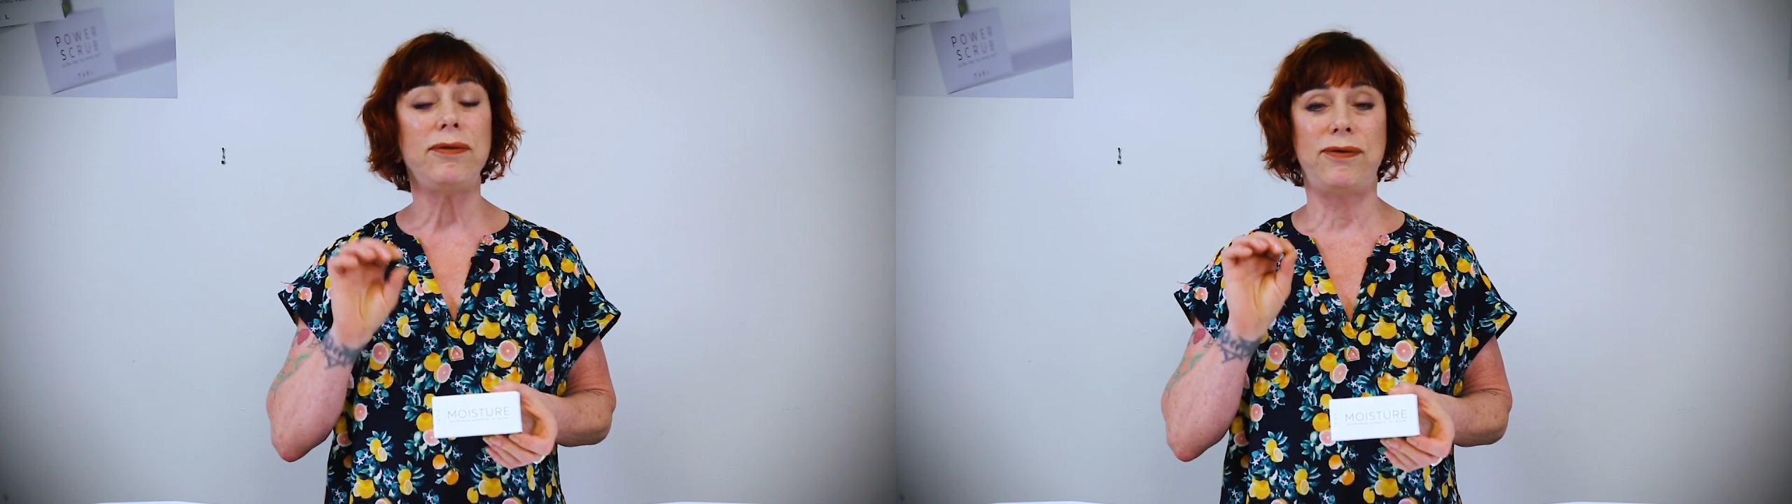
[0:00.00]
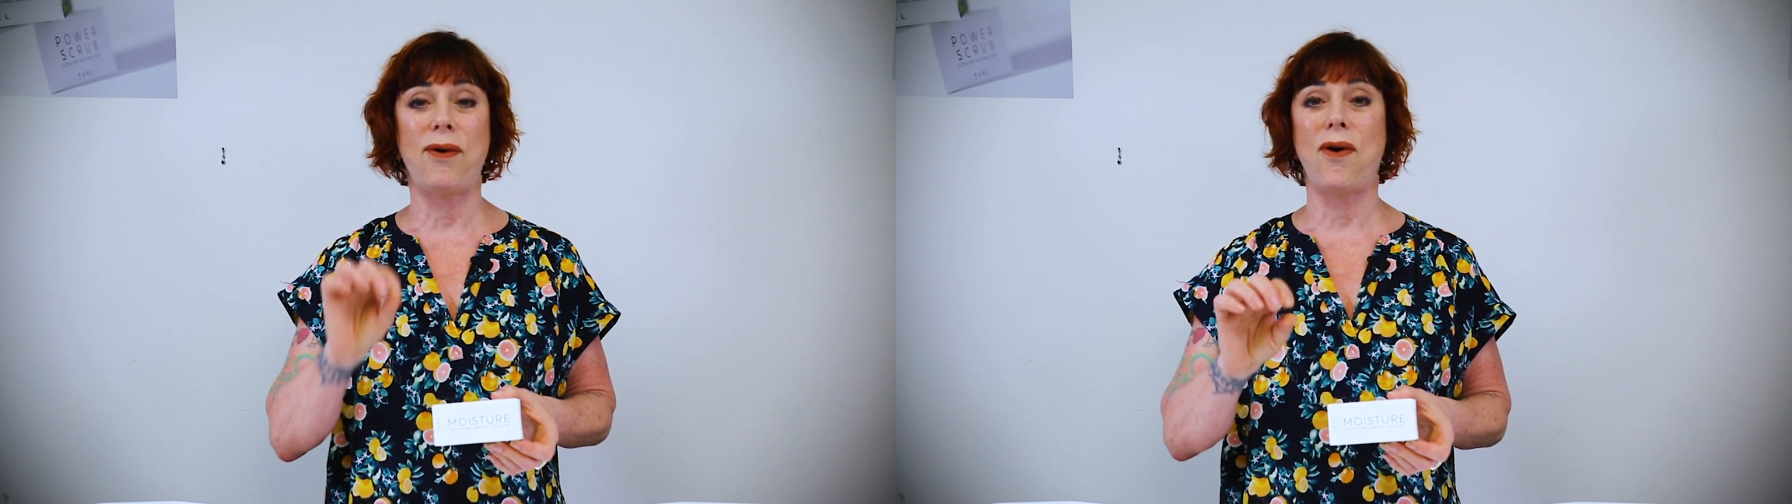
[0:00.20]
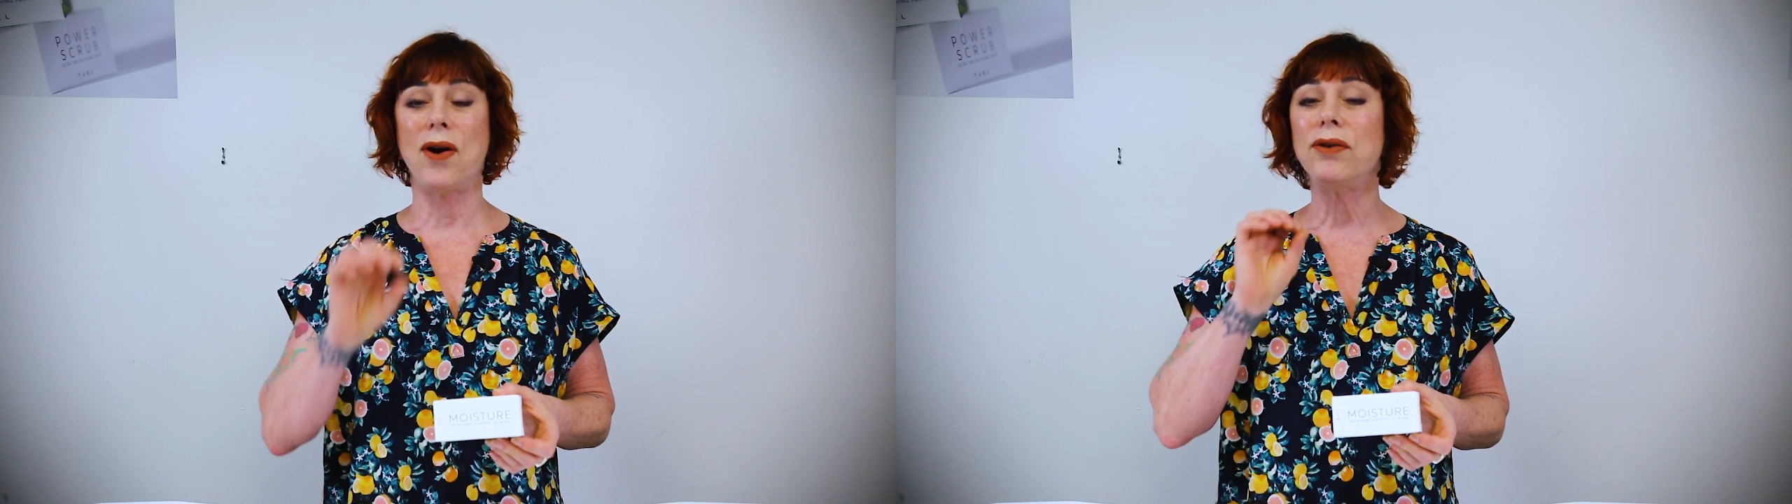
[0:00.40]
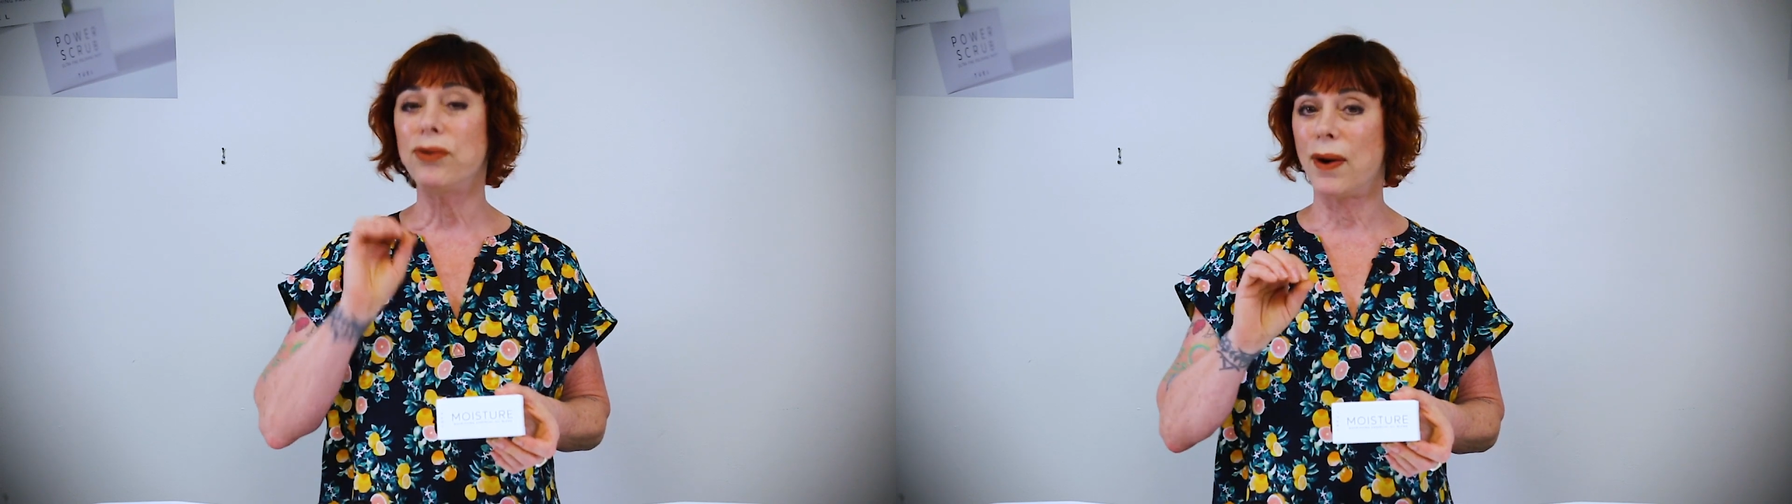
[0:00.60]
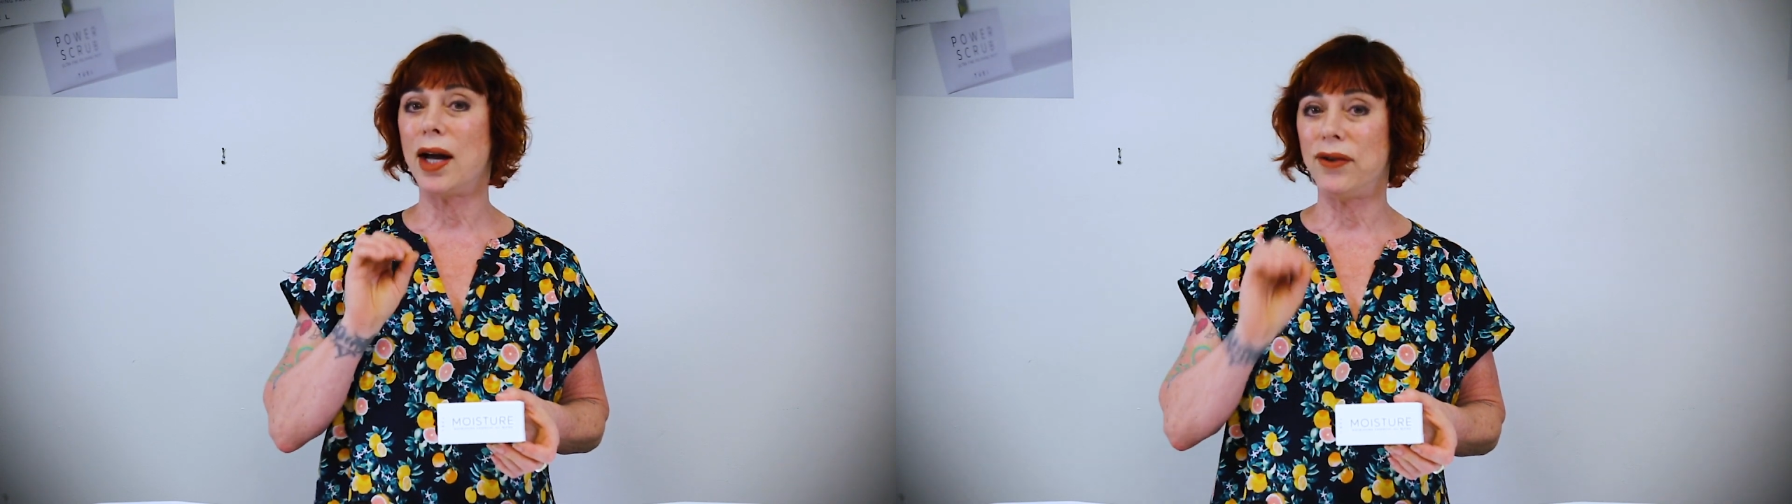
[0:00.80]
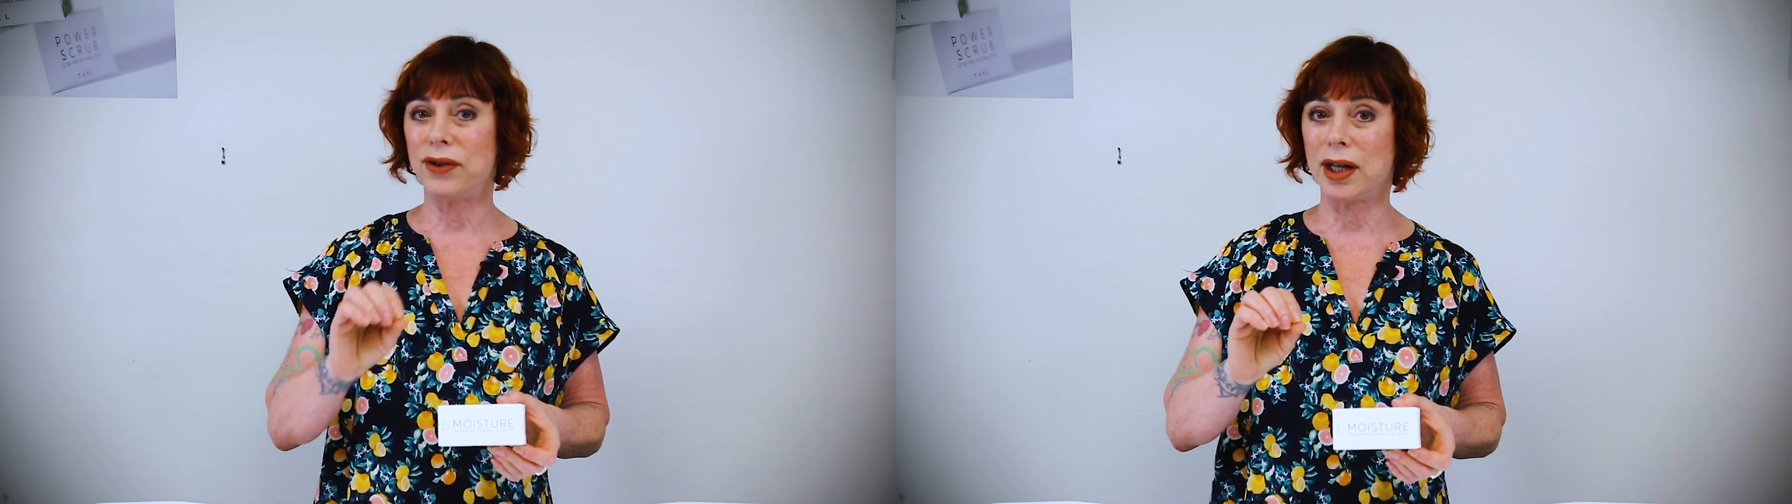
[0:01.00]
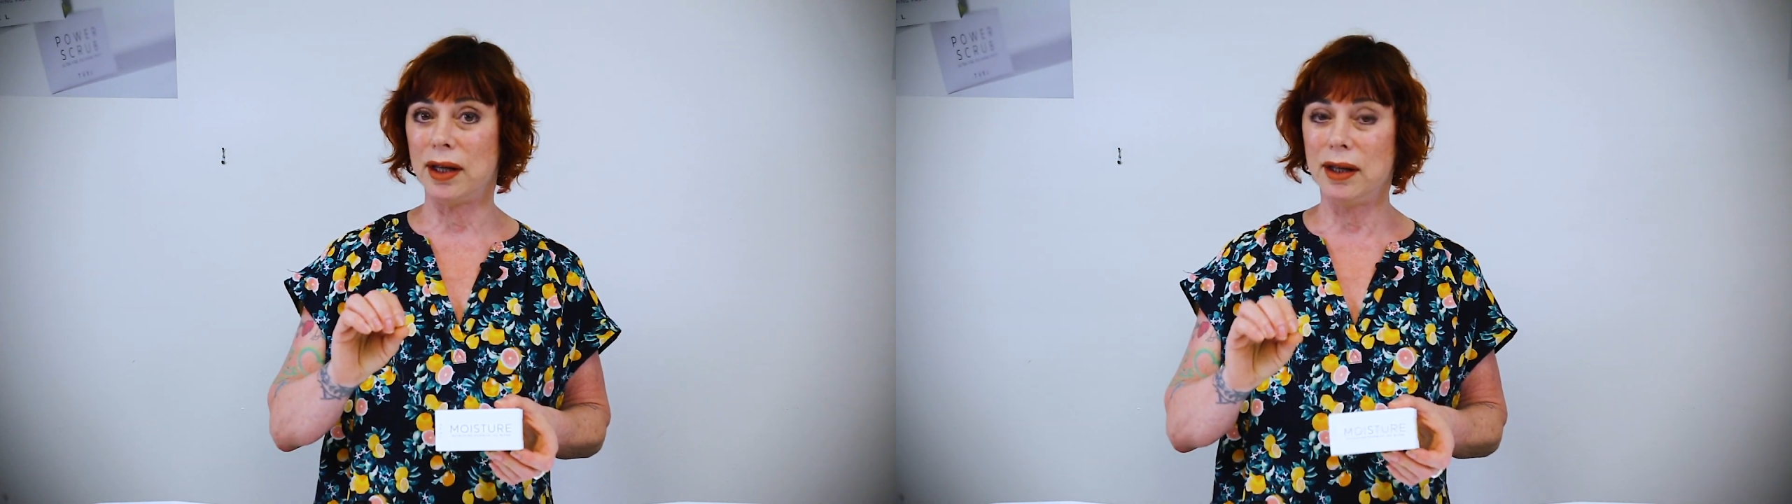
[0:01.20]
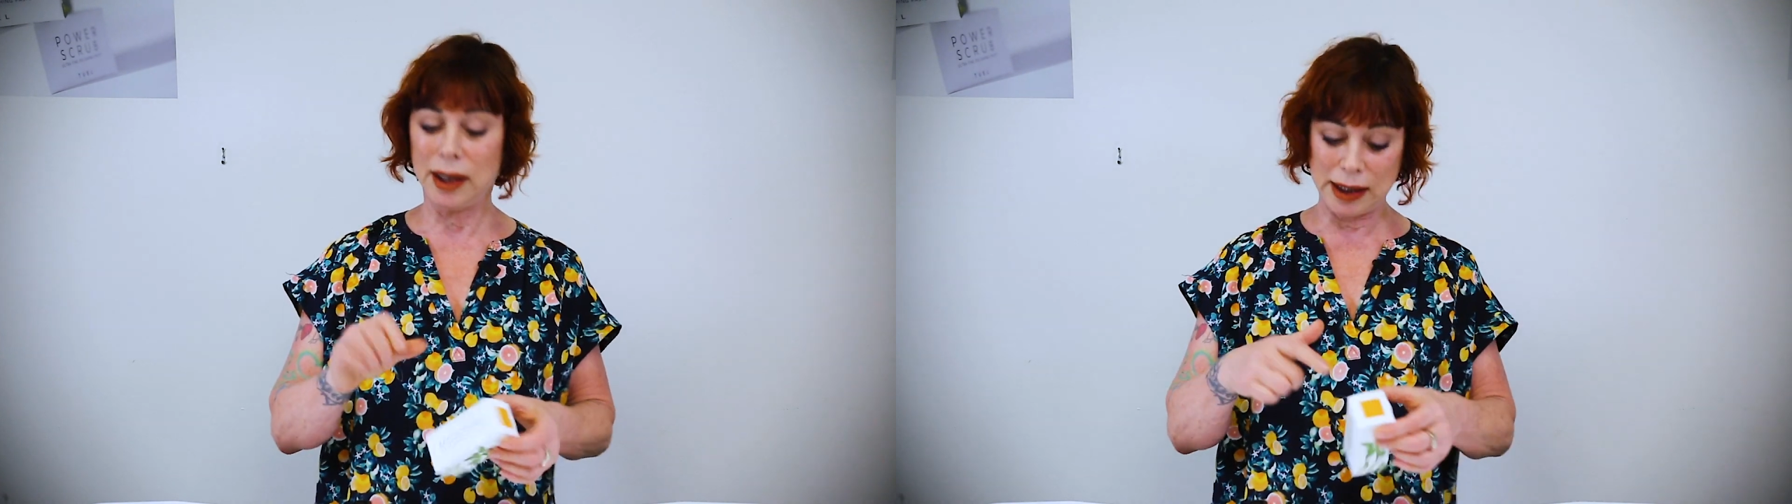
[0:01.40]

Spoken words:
for dry skin.